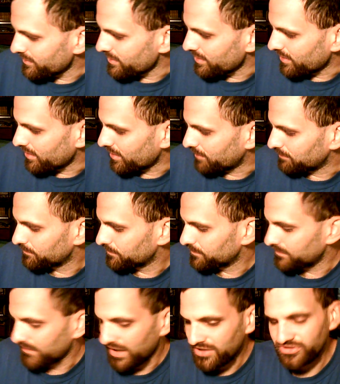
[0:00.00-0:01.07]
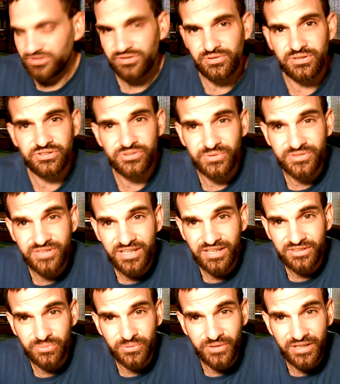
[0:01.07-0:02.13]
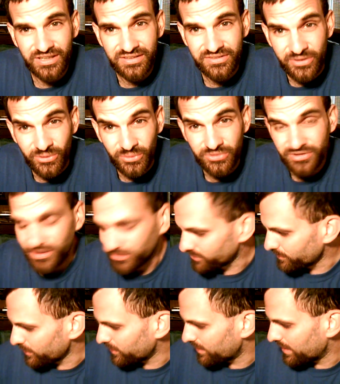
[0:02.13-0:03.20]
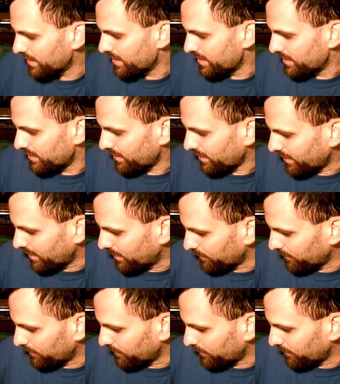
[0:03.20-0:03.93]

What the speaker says: Here in the ancient Near Eastern text relating to the Old Testament,